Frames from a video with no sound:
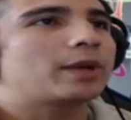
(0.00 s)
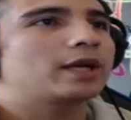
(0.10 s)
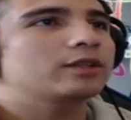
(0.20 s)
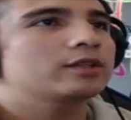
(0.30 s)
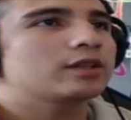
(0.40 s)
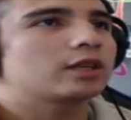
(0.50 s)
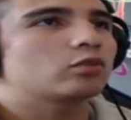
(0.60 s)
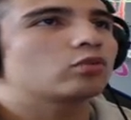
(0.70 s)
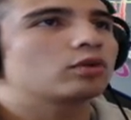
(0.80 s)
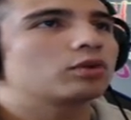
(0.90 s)
balance
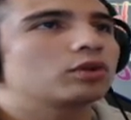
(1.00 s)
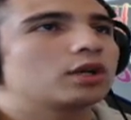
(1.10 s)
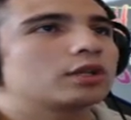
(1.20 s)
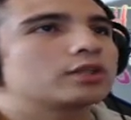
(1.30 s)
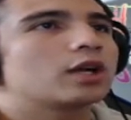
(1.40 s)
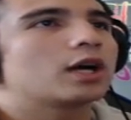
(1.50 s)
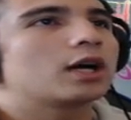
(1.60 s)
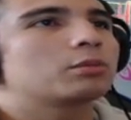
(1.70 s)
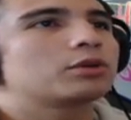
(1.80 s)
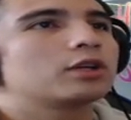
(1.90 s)
and roll on
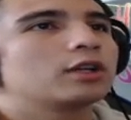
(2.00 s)
top.